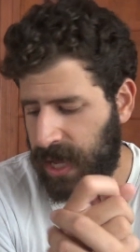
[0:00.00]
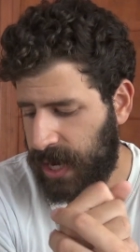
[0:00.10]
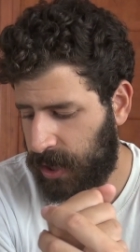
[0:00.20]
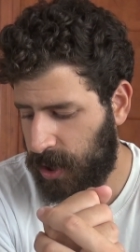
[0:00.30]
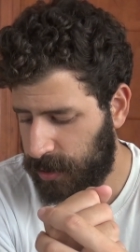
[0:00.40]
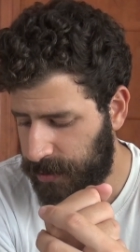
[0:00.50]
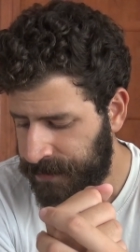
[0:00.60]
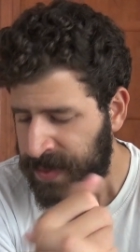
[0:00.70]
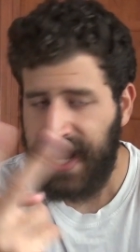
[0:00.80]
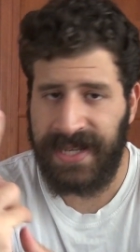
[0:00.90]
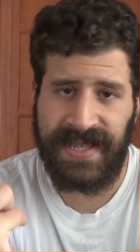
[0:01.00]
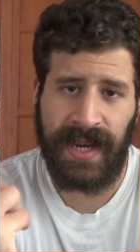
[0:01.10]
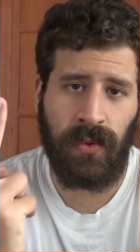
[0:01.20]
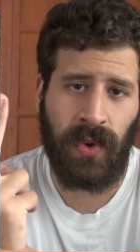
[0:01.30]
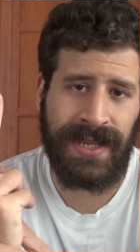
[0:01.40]
uh, color. And the
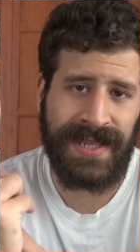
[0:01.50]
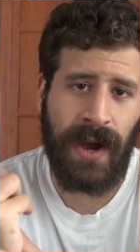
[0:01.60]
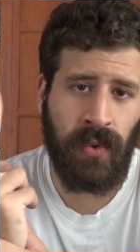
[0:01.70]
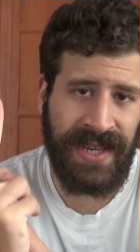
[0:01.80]
second one is how